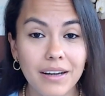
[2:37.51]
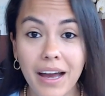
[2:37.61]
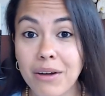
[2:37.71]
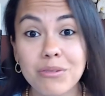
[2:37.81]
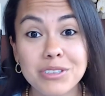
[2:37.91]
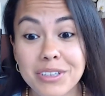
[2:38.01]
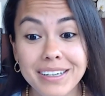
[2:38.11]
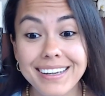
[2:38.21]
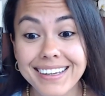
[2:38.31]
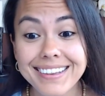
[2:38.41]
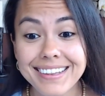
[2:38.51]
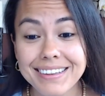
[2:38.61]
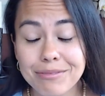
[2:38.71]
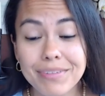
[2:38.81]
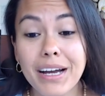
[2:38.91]
I was gonna
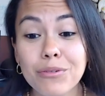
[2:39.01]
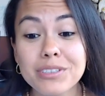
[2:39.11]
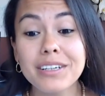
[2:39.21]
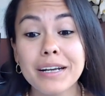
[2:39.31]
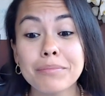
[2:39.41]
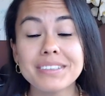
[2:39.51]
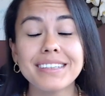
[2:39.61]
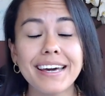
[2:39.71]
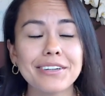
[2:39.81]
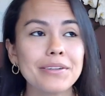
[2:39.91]
be there.